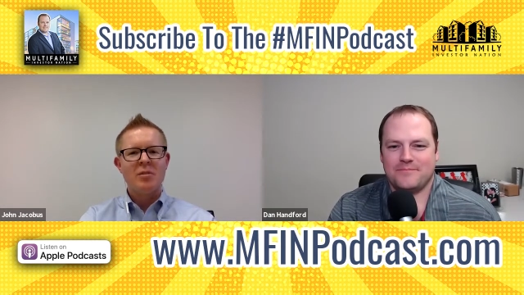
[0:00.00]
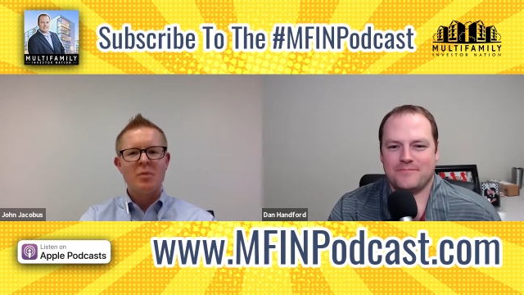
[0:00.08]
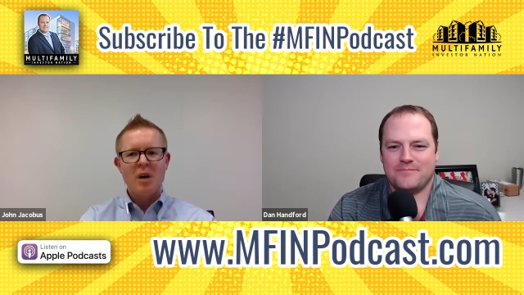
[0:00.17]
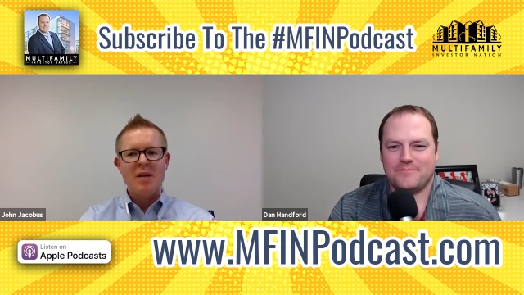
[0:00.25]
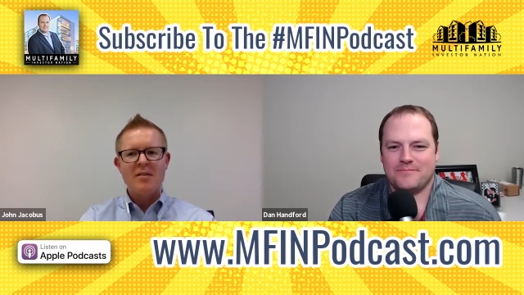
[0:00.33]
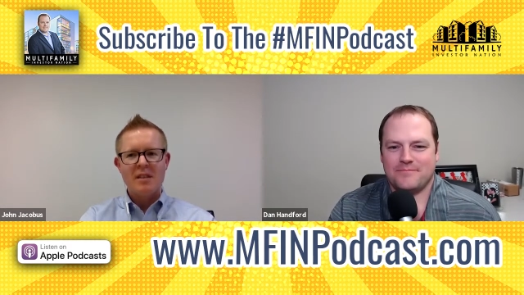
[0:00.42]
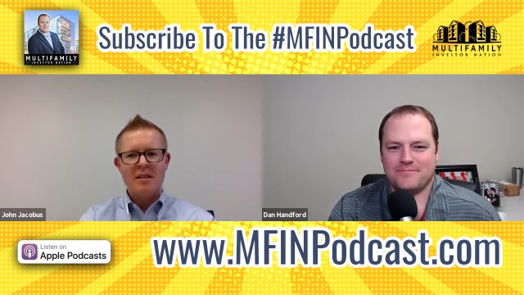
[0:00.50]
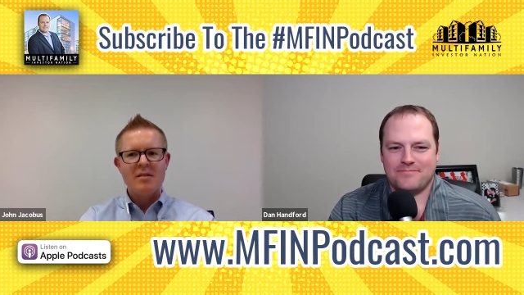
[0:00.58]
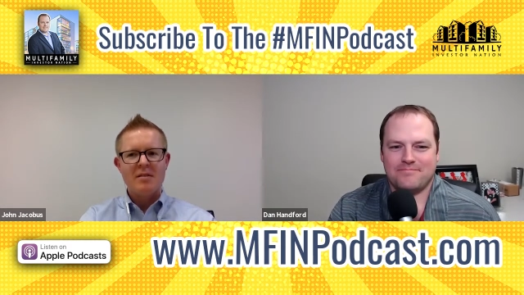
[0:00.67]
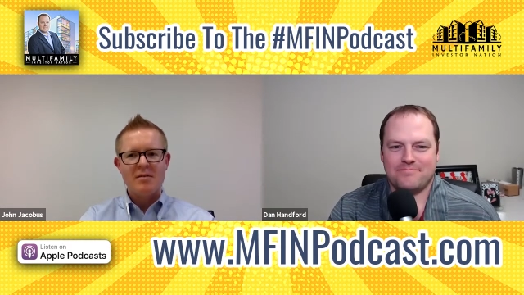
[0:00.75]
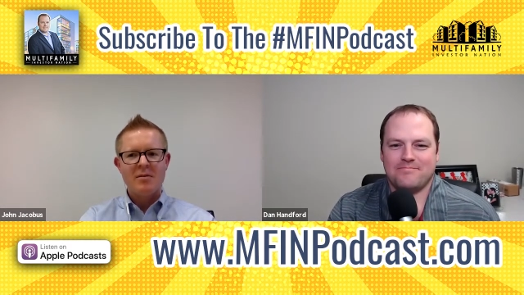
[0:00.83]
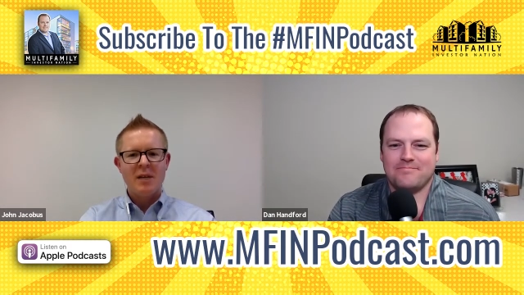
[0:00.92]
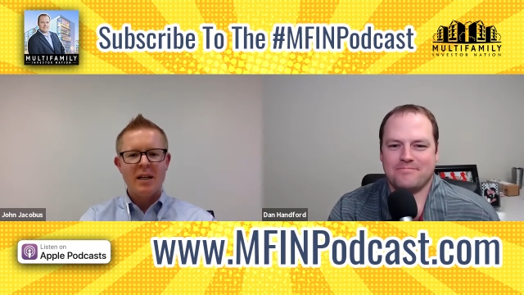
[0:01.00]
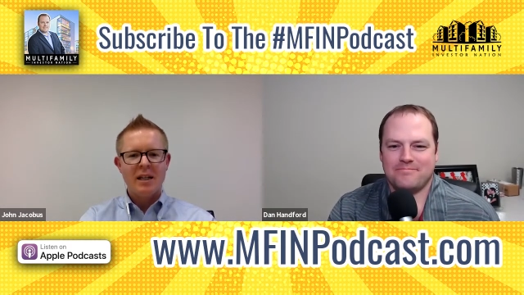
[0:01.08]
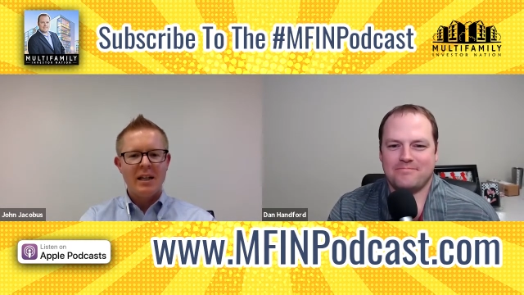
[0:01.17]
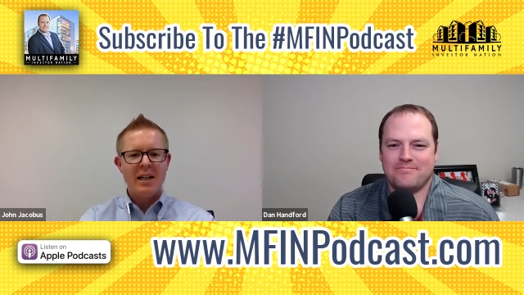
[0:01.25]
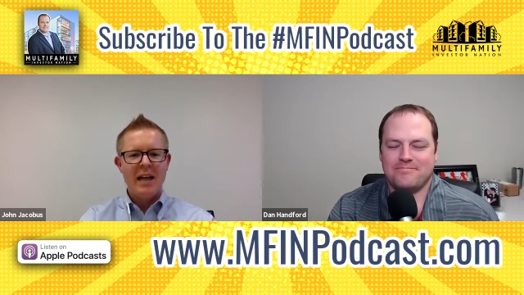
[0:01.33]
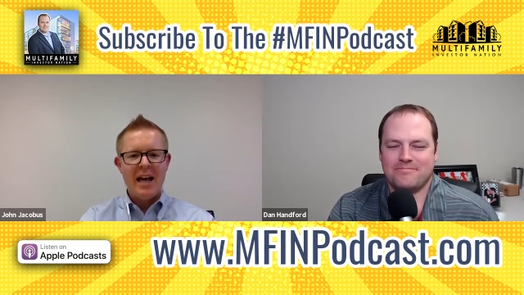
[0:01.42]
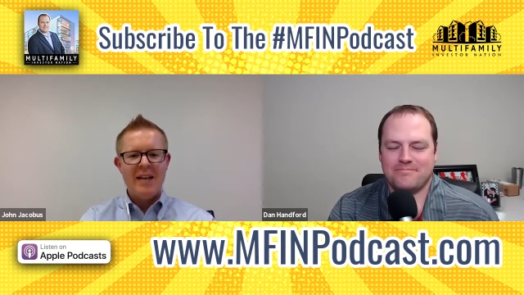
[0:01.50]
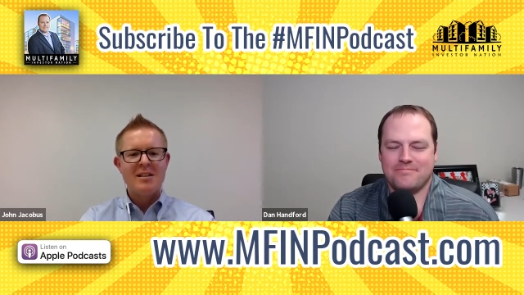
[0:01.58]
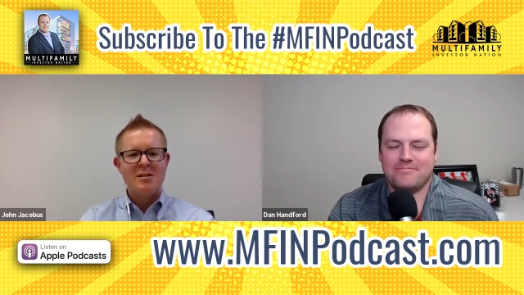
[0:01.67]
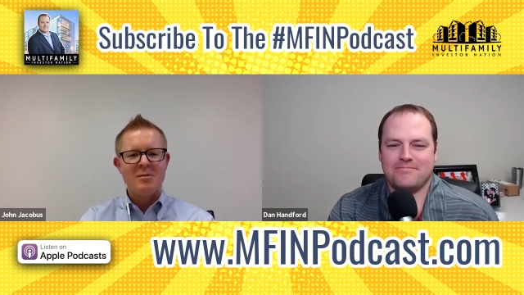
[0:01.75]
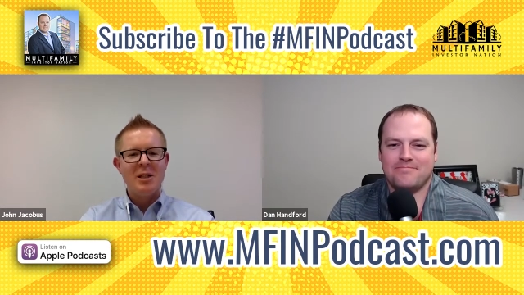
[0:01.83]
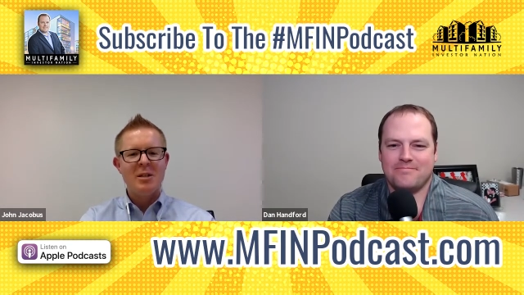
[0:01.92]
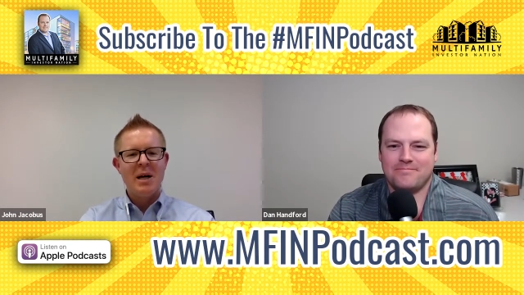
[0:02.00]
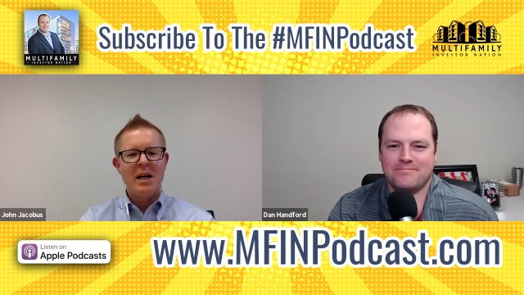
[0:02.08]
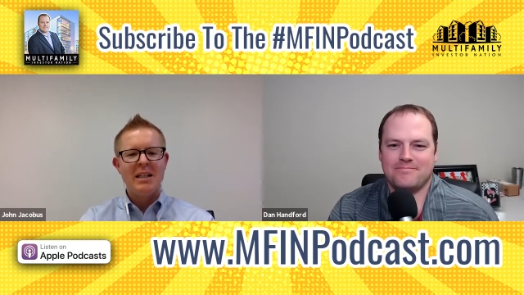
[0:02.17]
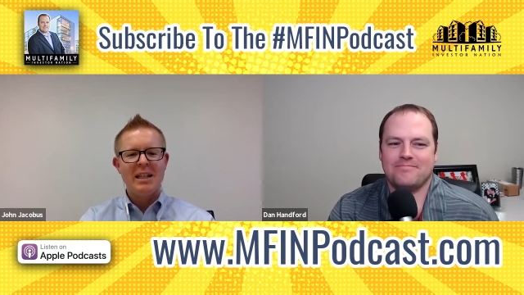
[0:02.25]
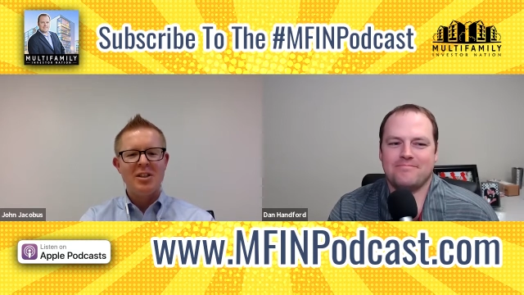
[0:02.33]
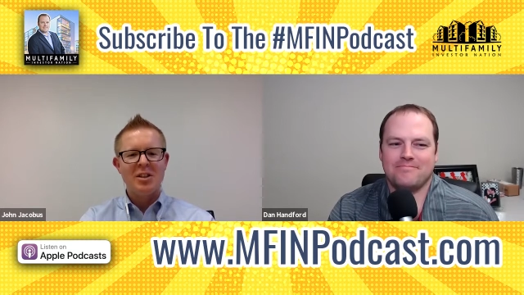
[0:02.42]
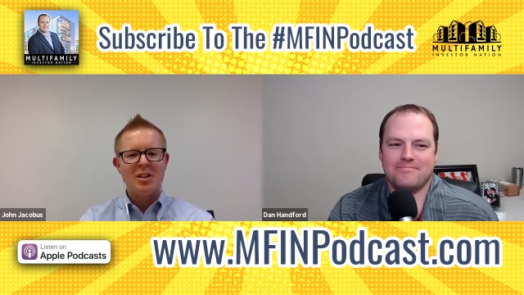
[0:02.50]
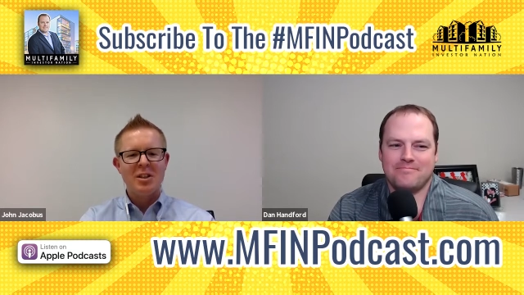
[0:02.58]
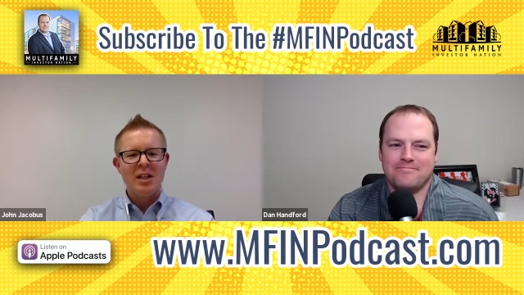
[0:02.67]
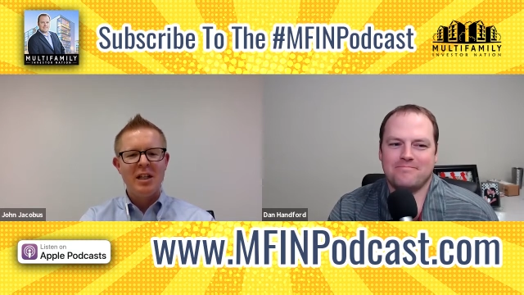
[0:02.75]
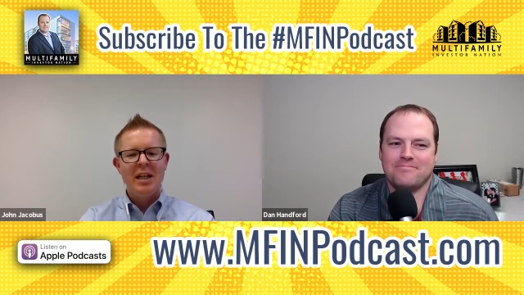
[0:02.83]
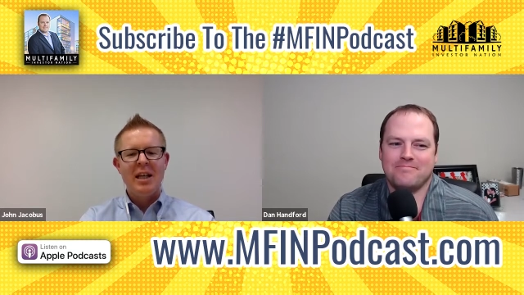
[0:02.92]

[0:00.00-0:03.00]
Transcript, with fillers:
Speaker 1: process right it kind of has to be by nature